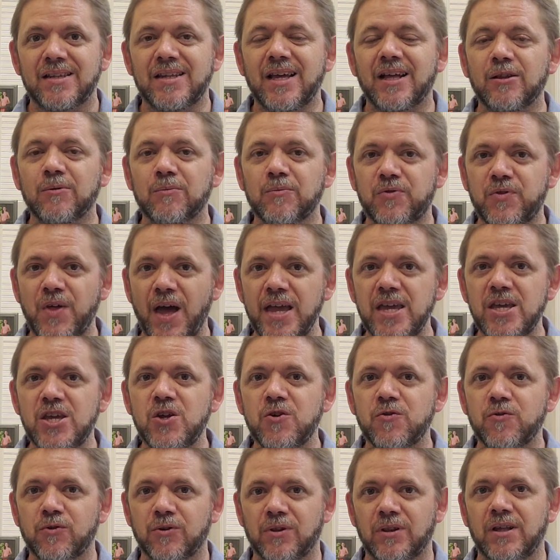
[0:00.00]
Tell them
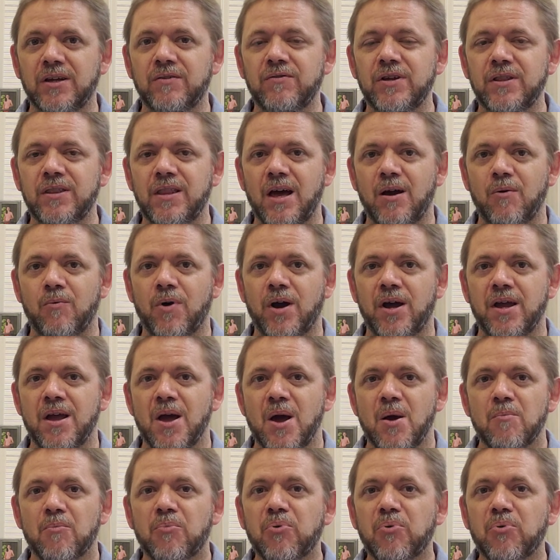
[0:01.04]
thank you for living that way.